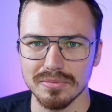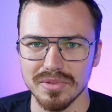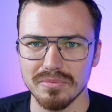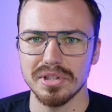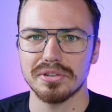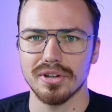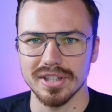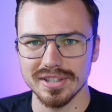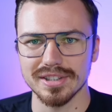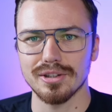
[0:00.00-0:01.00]
when bitcoin
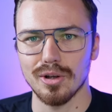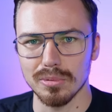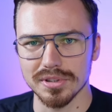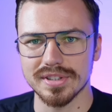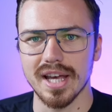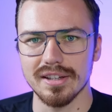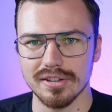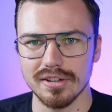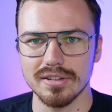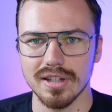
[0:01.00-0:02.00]
is the global
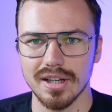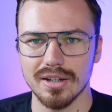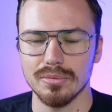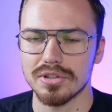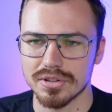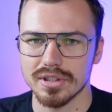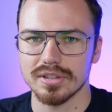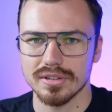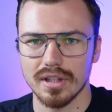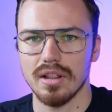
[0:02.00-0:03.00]
standard uh, which
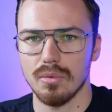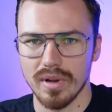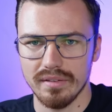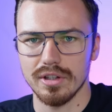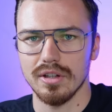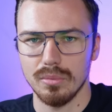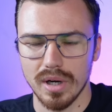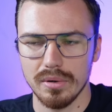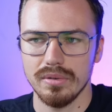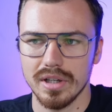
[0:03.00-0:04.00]
is a very
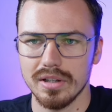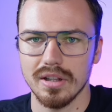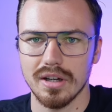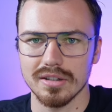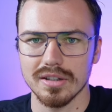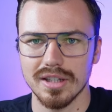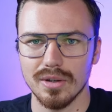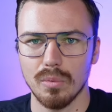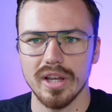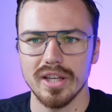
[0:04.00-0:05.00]
very very long uh,
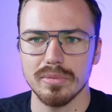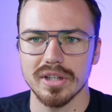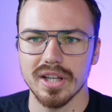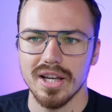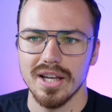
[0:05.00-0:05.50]
way but